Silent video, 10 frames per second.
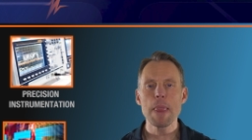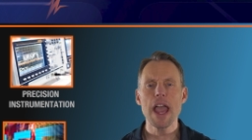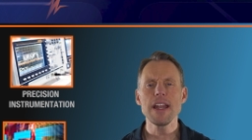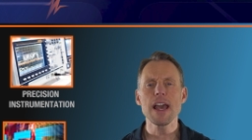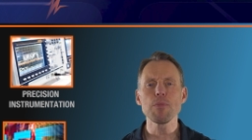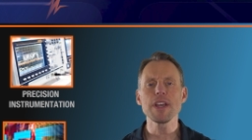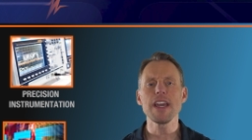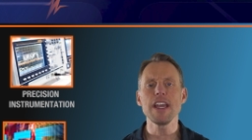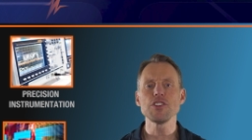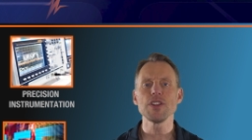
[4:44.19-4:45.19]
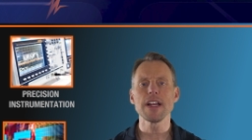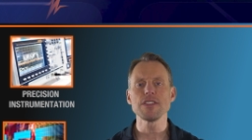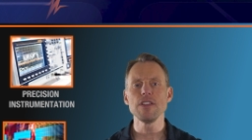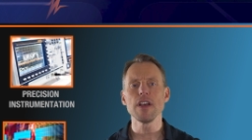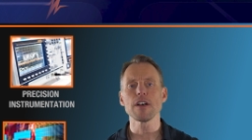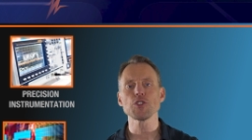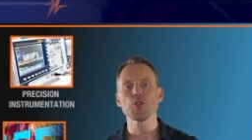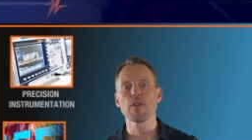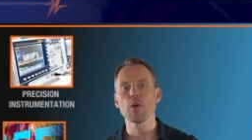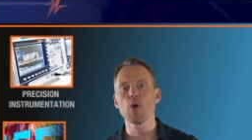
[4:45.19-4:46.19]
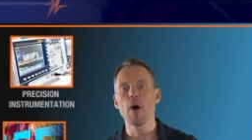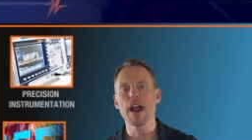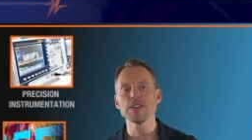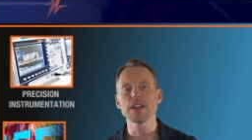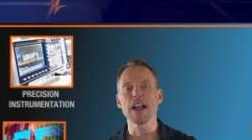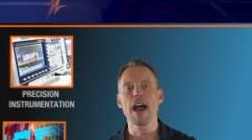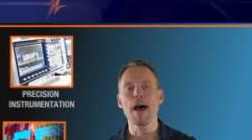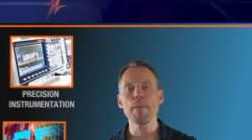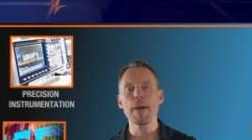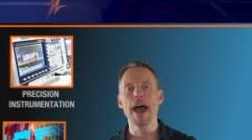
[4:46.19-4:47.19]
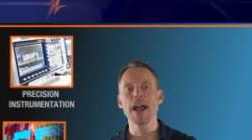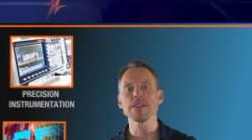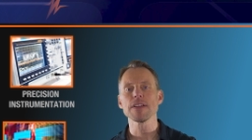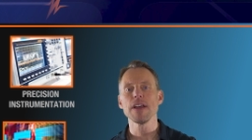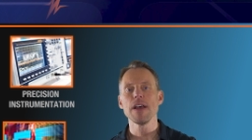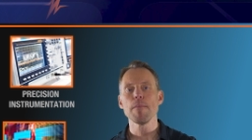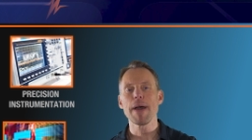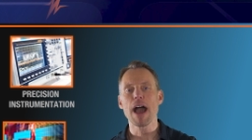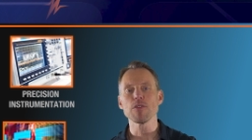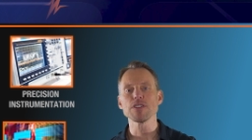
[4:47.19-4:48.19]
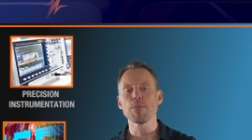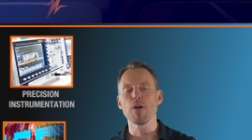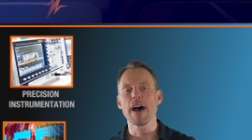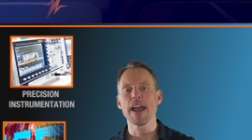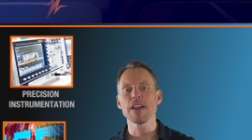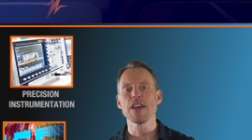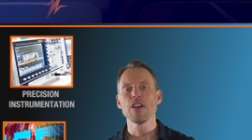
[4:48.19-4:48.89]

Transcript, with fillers: any application that's industrial that requires a compact power supply